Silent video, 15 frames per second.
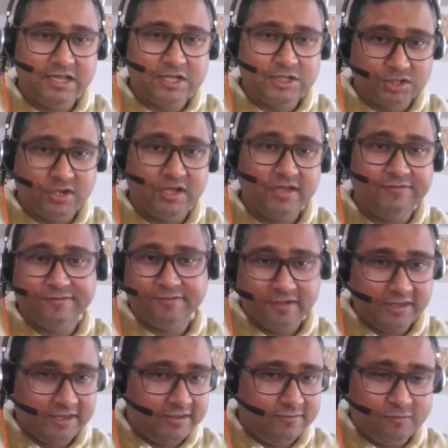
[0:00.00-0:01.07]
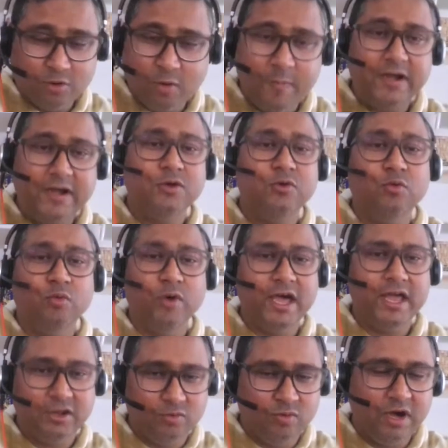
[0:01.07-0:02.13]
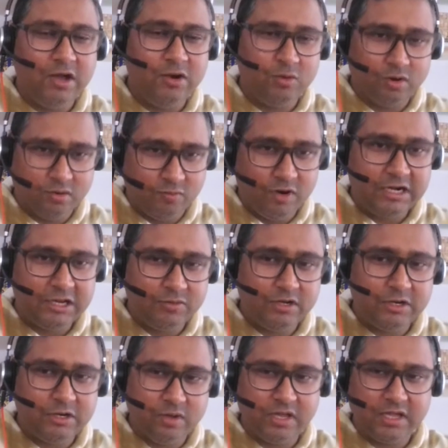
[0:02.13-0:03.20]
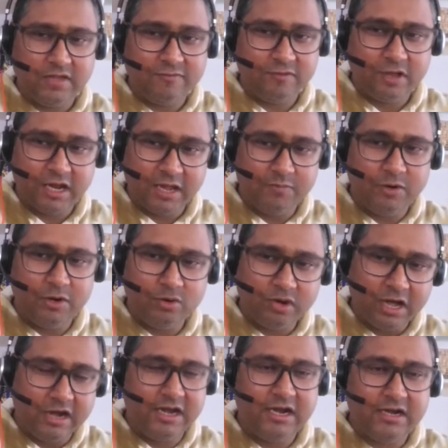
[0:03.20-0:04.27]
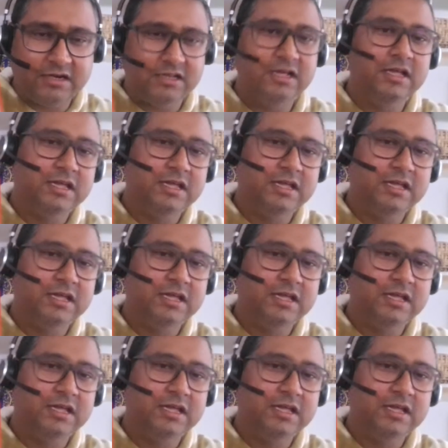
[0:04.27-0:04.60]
So if, no matter where you are or what you are doing, if you are able to connect